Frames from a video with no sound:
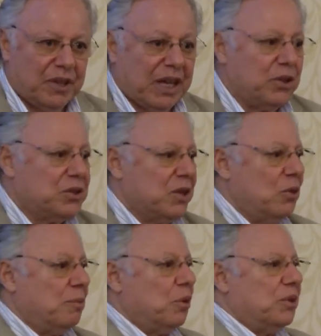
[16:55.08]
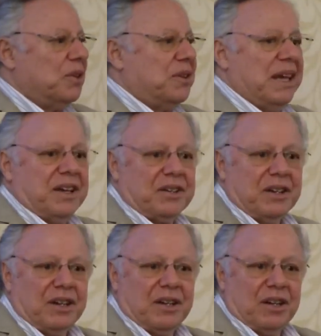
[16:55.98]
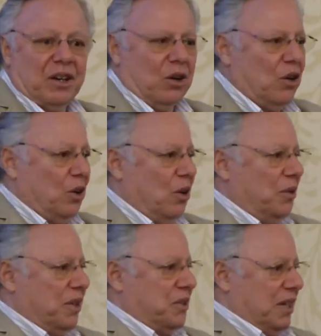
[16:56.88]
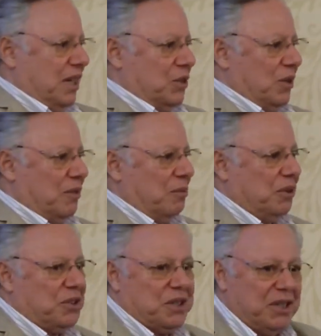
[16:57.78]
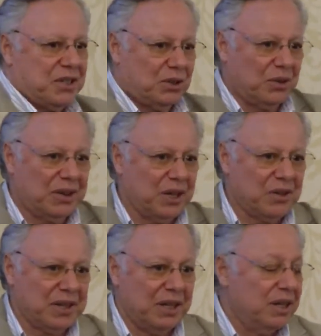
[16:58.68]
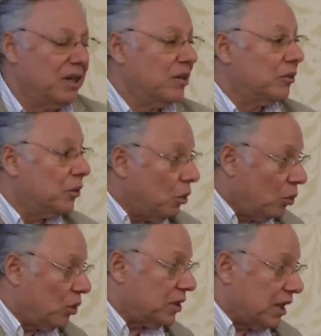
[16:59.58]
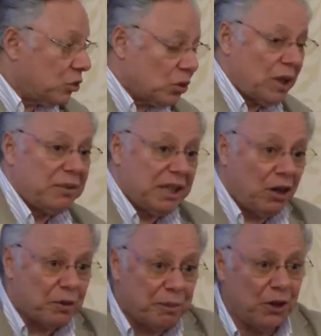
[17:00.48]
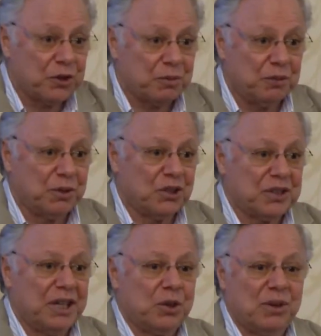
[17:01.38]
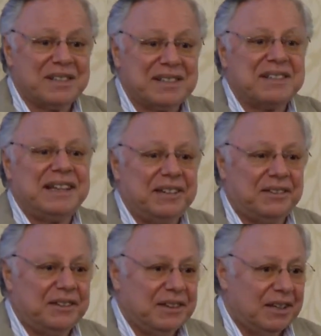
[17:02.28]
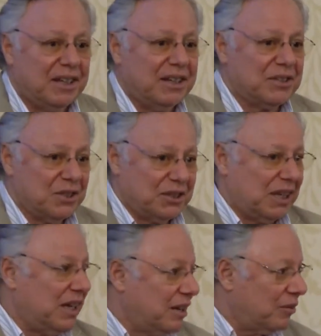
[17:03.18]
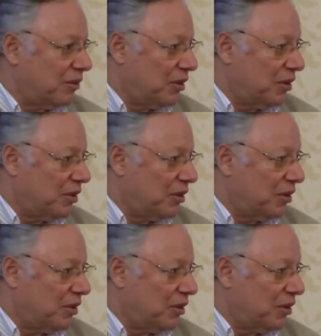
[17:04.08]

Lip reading: and you say we'll put it there on this hill so everybody sees it, or there or there. No, it has to come in our power spot, because otherwise it's dead. It's not alive.